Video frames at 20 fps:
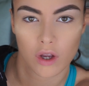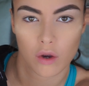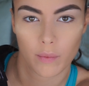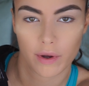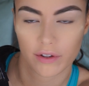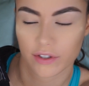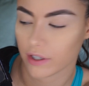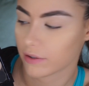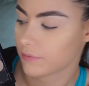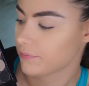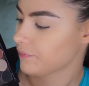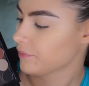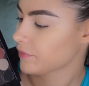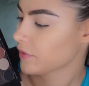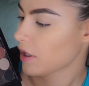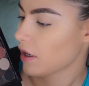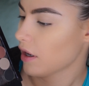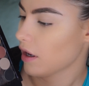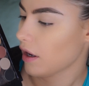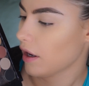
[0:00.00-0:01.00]
well
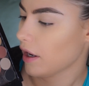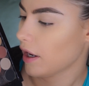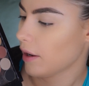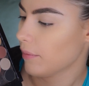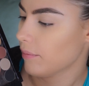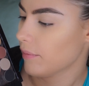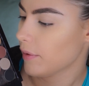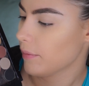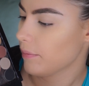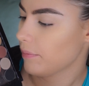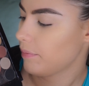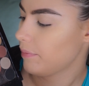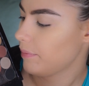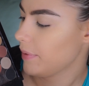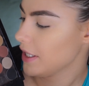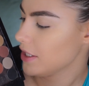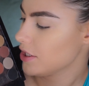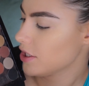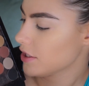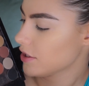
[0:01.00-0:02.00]
done,
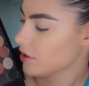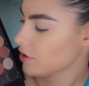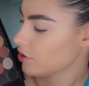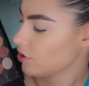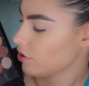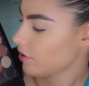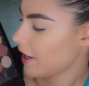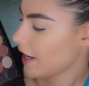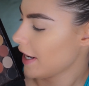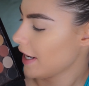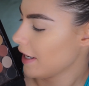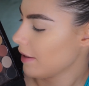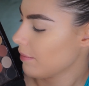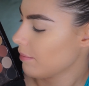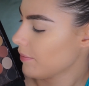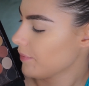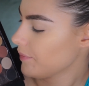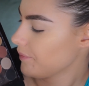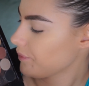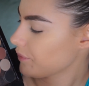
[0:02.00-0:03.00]
peaches and
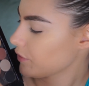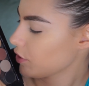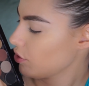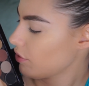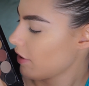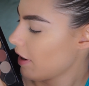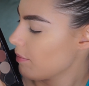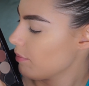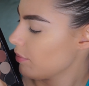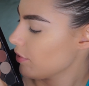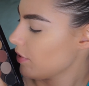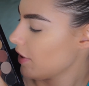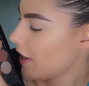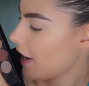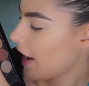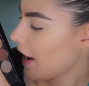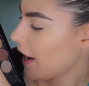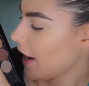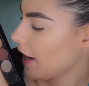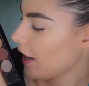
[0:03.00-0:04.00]
creme
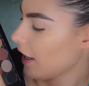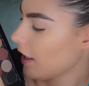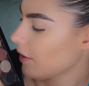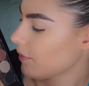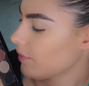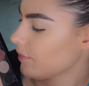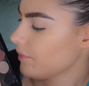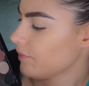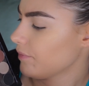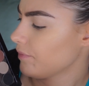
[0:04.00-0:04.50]
brulee,